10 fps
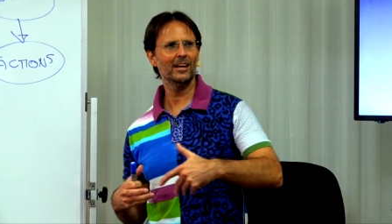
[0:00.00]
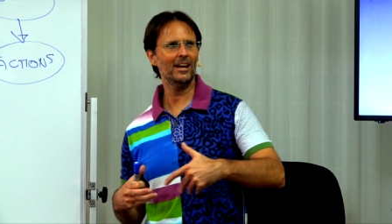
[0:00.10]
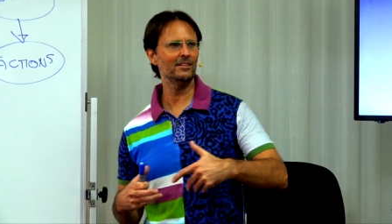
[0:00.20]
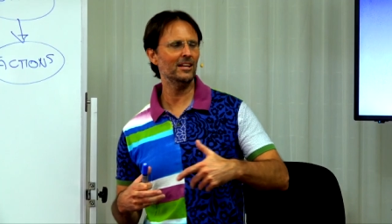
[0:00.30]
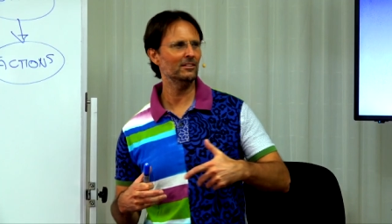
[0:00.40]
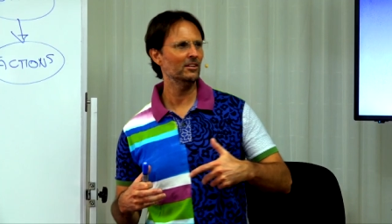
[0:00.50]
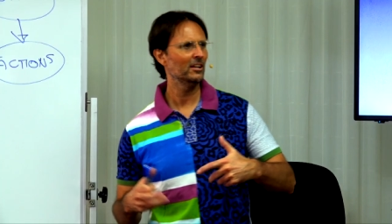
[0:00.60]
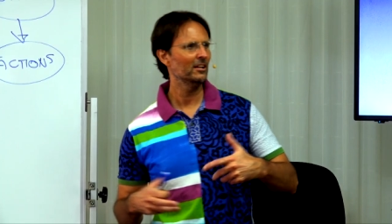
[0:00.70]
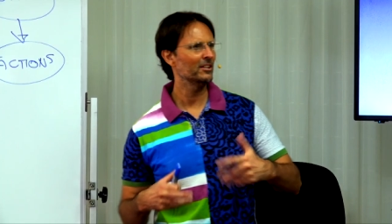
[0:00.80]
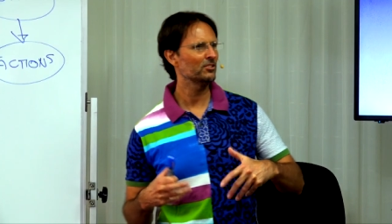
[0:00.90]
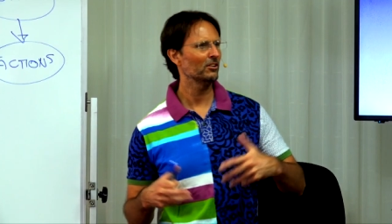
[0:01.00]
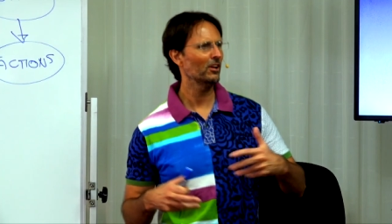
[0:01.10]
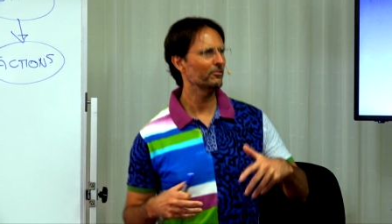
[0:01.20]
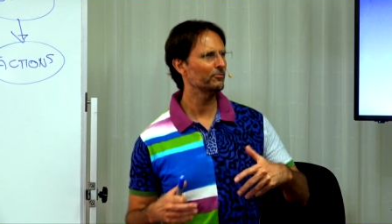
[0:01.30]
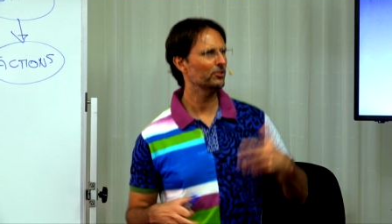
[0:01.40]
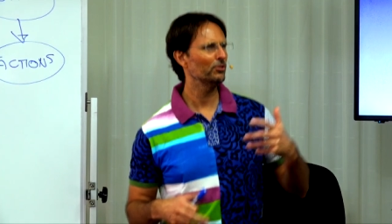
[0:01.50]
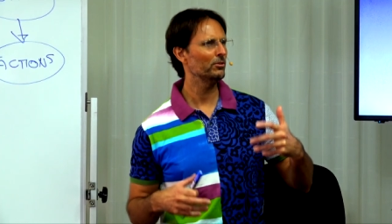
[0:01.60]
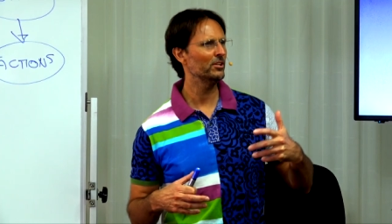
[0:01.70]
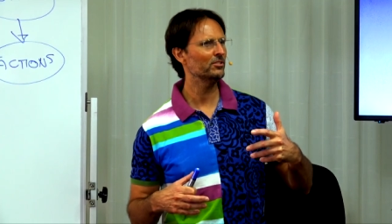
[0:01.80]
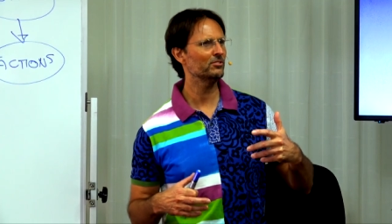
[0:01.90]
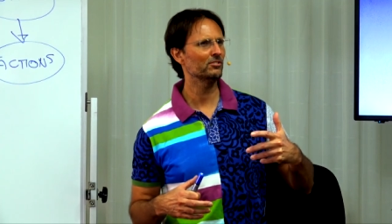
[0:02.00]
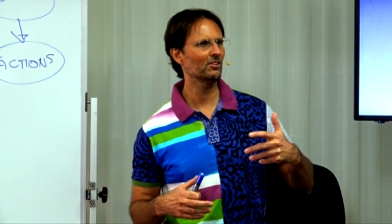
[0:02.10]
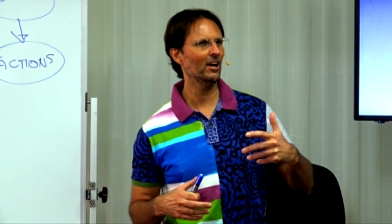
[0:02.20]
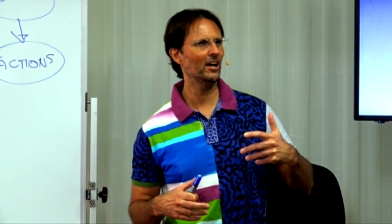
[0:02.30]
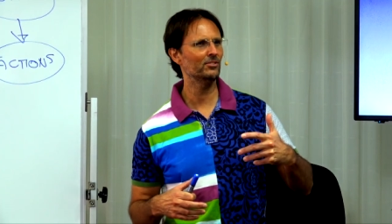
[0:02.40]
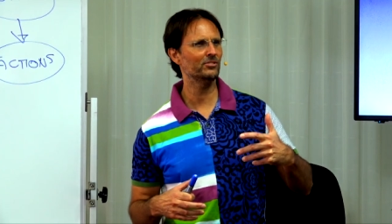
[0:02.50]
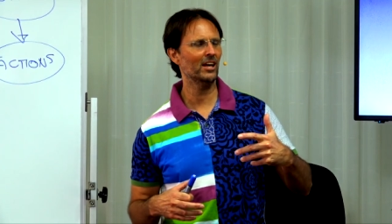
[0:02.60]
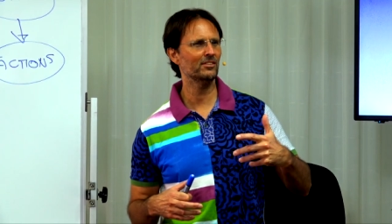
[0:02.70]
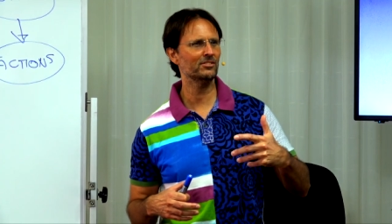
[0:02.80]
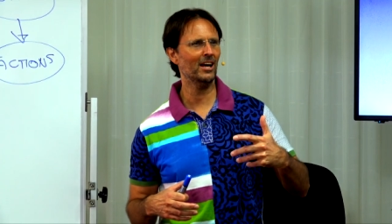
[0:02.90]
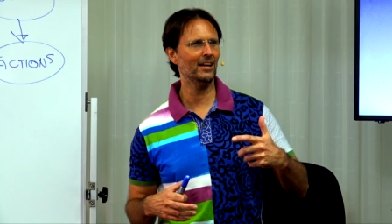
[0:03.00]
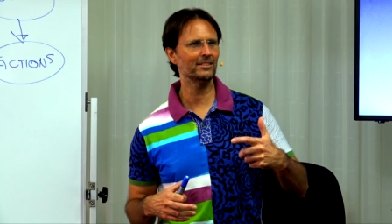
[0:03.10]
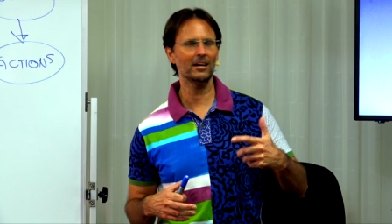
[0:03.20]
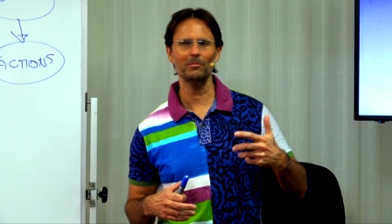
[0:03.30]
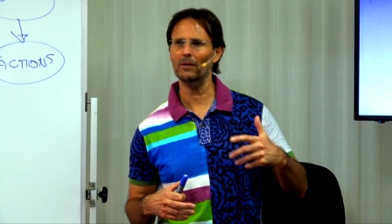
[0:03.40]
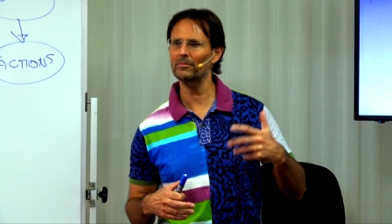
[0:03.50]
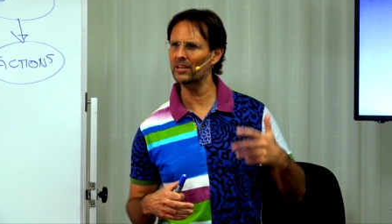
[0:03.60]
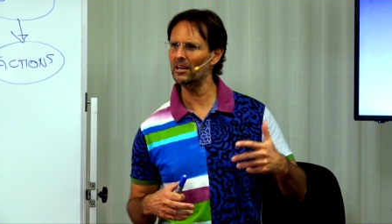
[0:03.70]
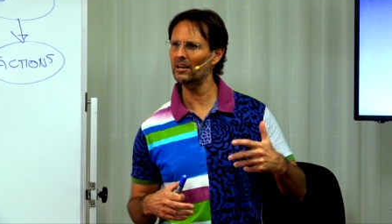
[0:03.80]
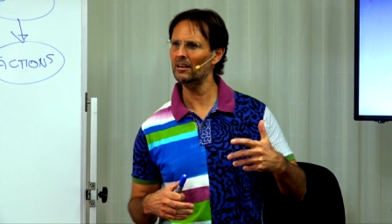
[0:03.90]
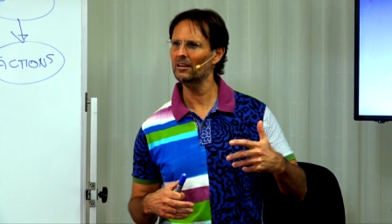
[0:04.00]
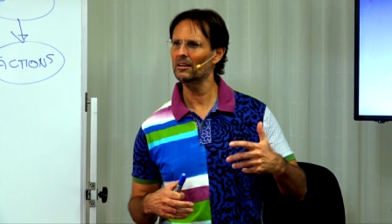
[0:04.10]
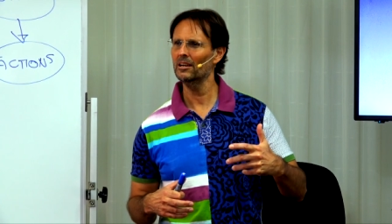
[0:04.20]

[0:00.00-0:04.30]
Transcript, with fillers: And then there's a lot of curious desires that start to come up there.